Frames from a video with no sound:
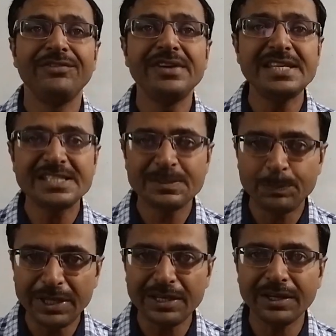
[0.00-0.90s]
we
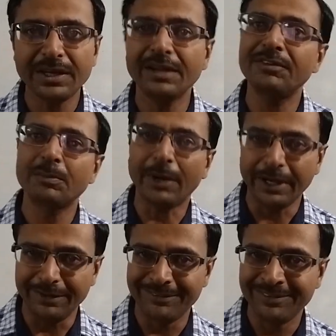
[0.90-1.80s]
speak in our
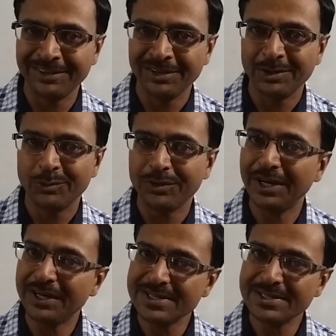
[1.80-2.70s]
mind,
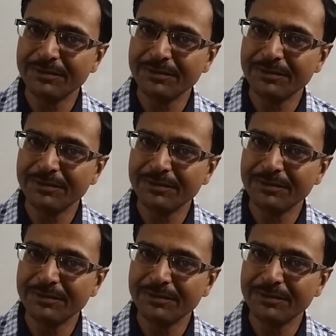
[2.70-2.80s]
it is